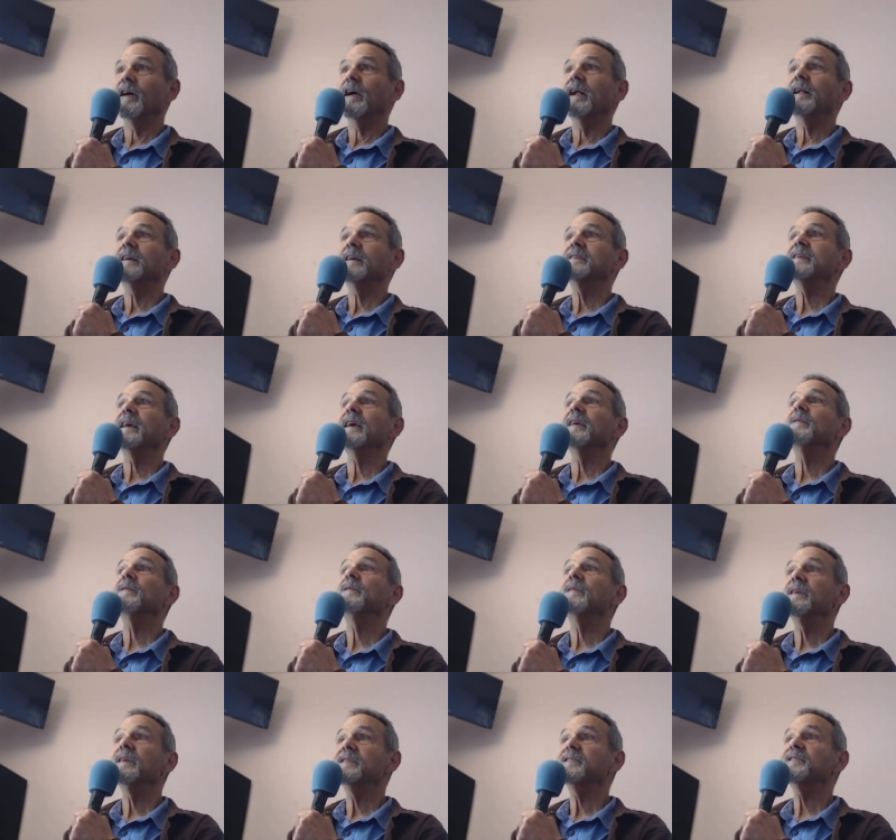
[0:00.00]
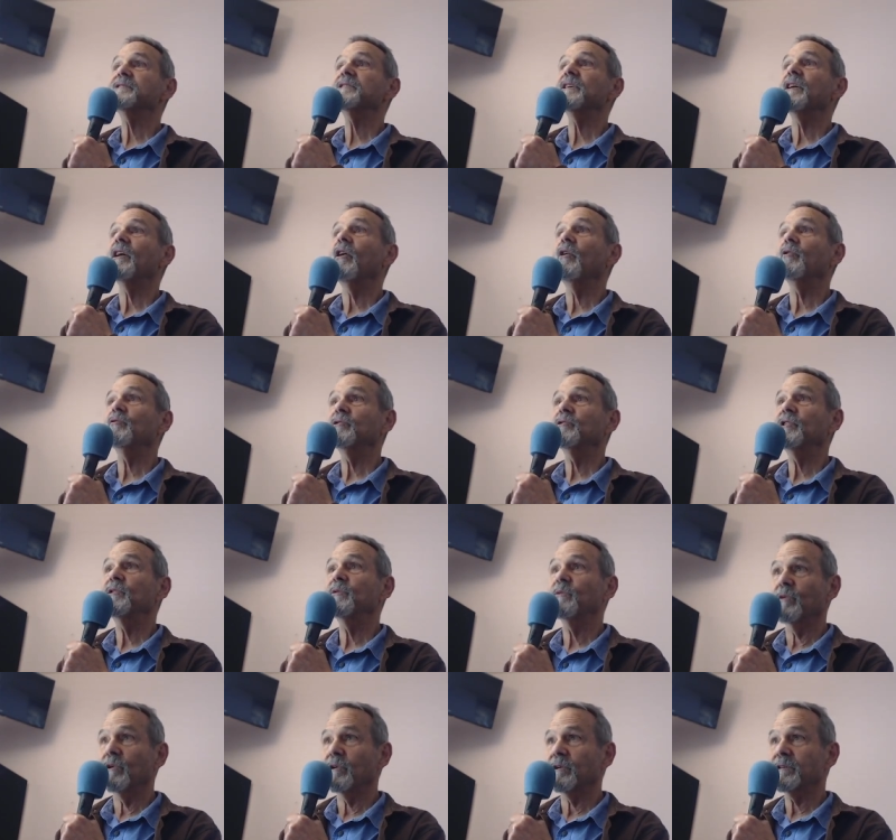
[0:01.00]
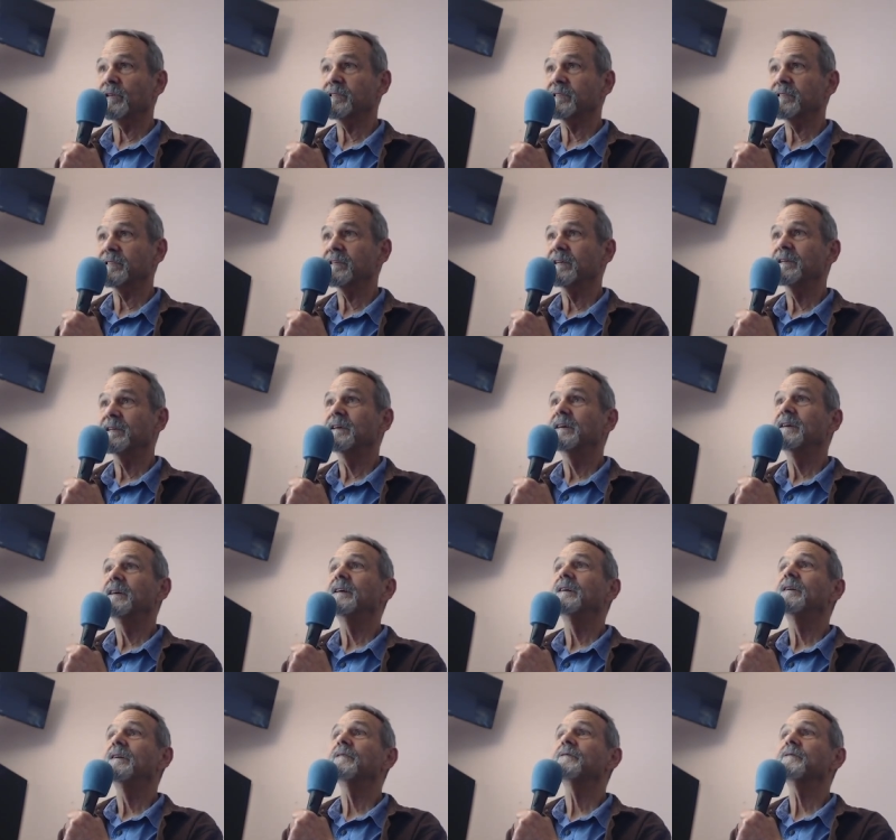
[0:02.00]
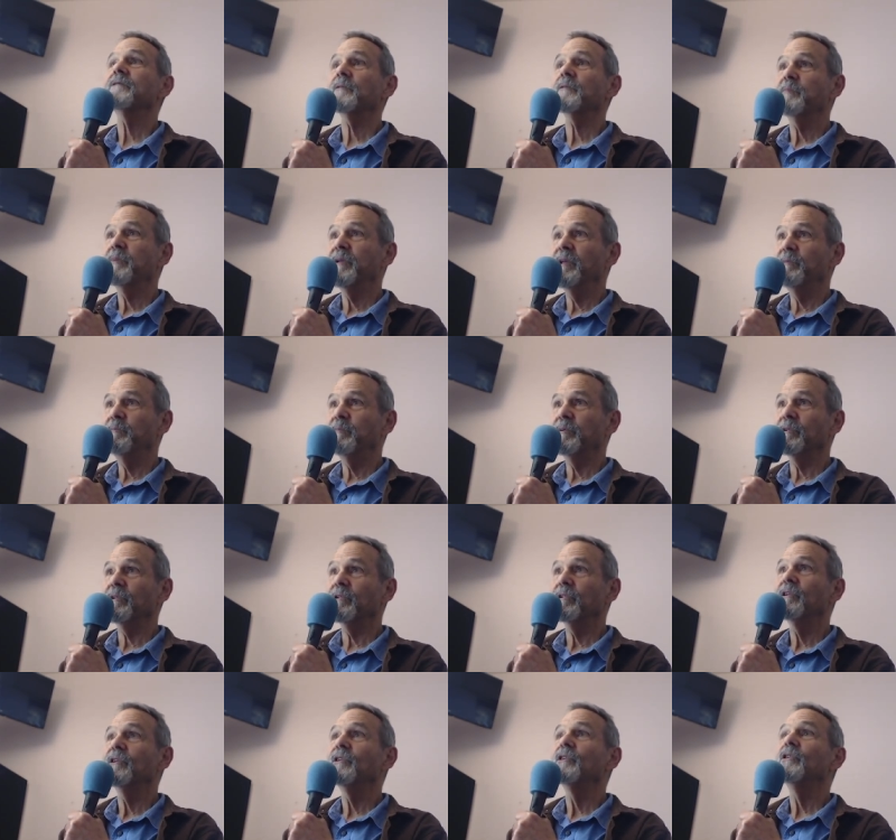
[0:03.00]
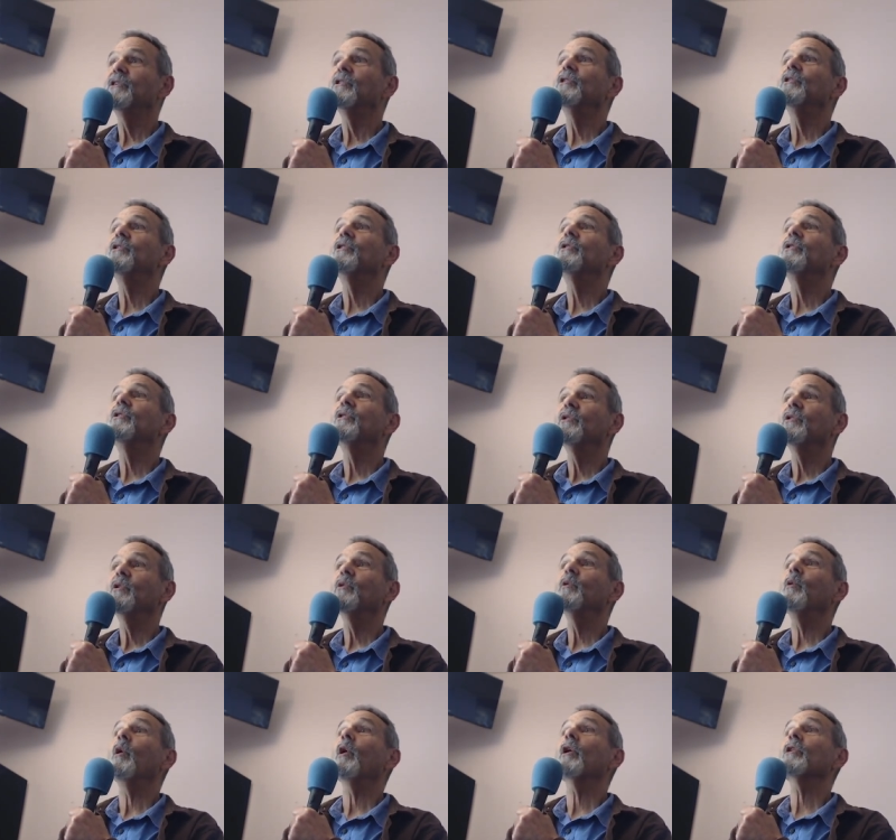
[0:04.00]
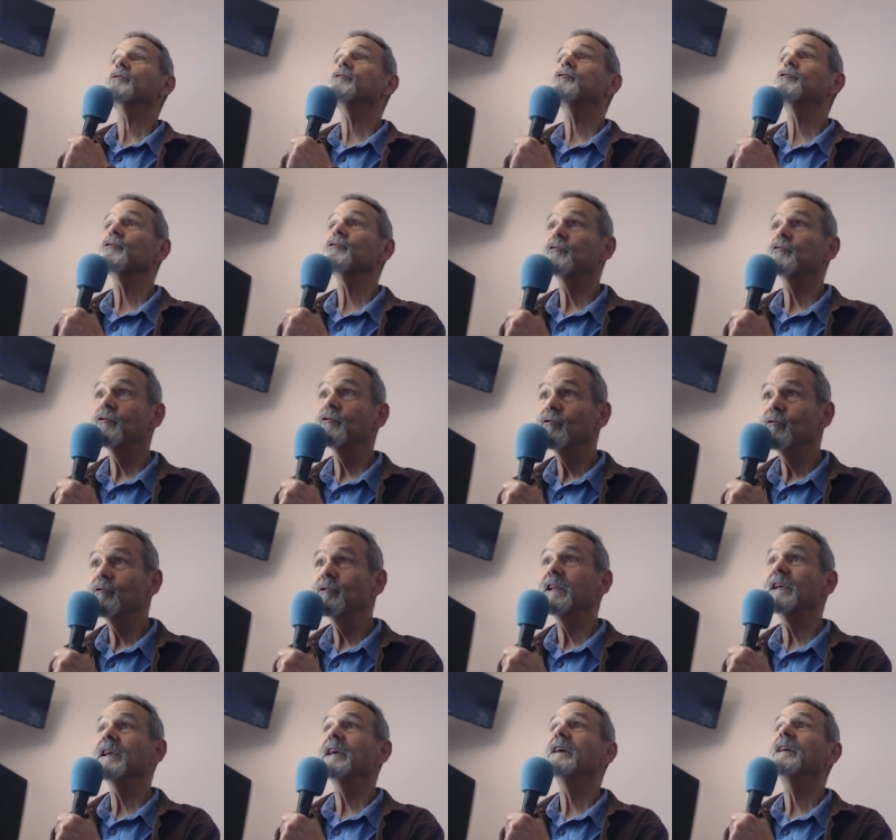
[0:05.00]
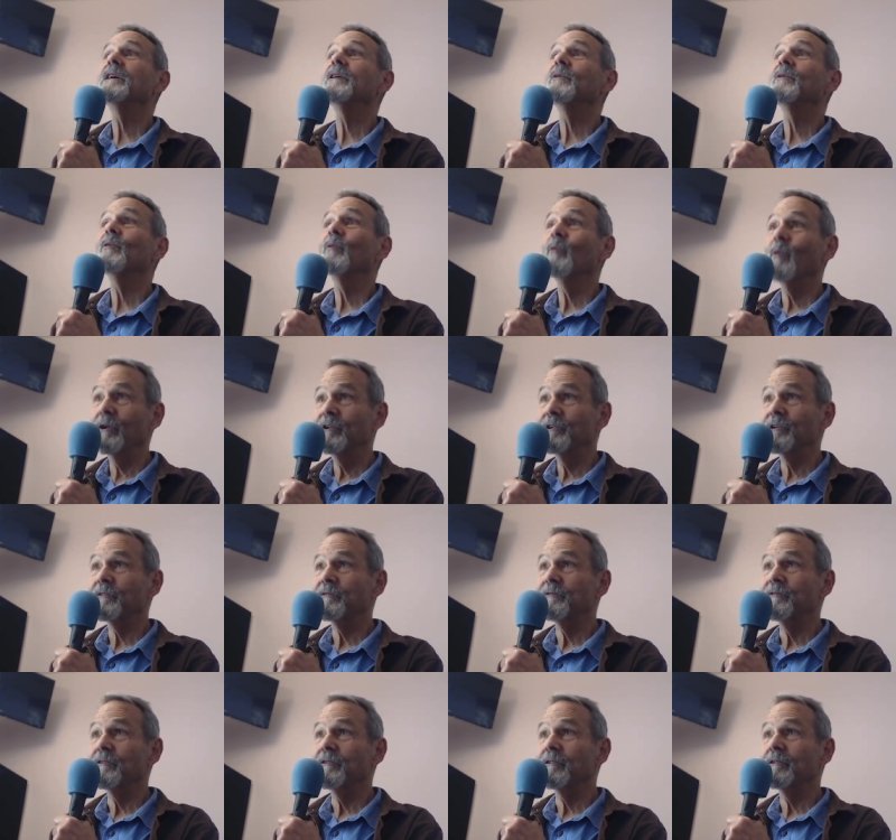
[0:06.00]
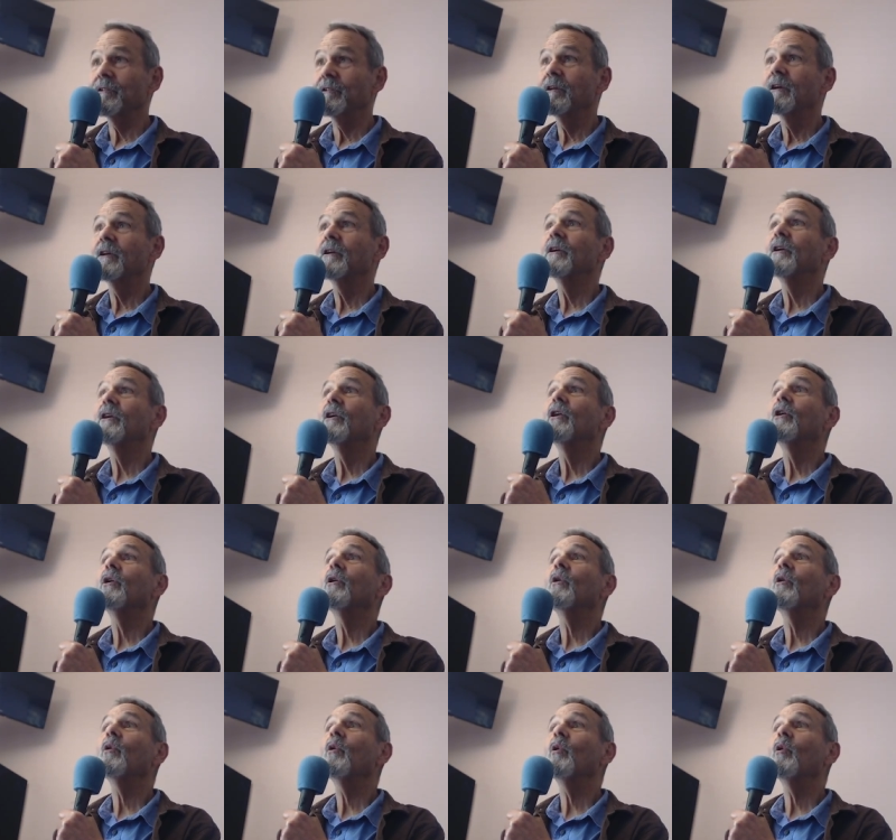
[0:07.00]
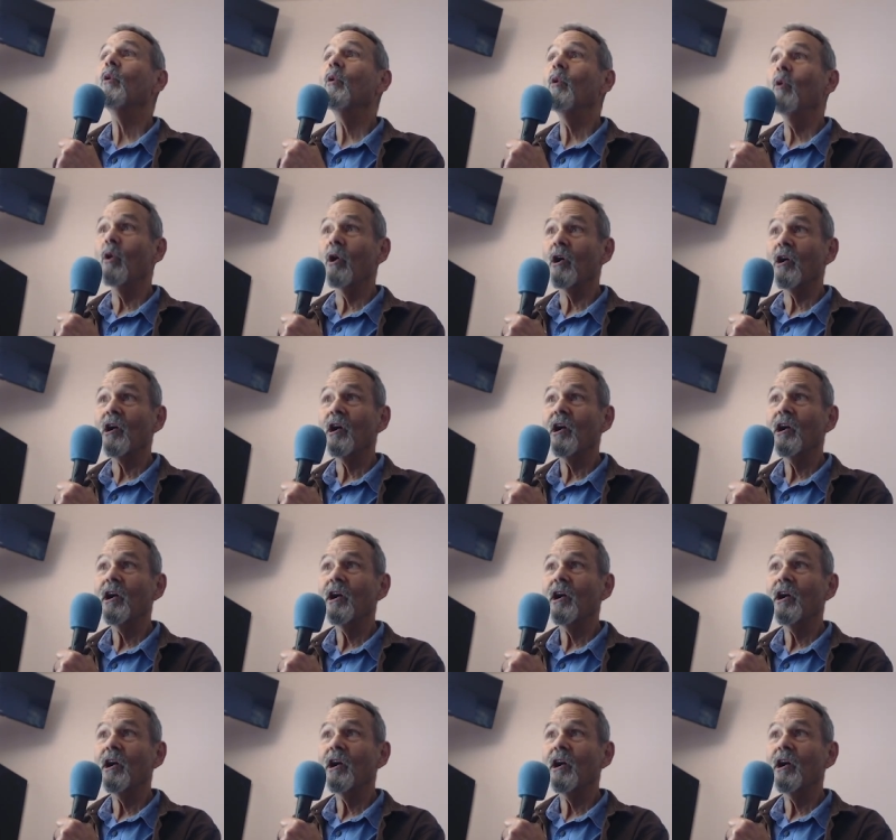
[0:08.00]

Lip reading: And I say this only works for people who are truly wonderful or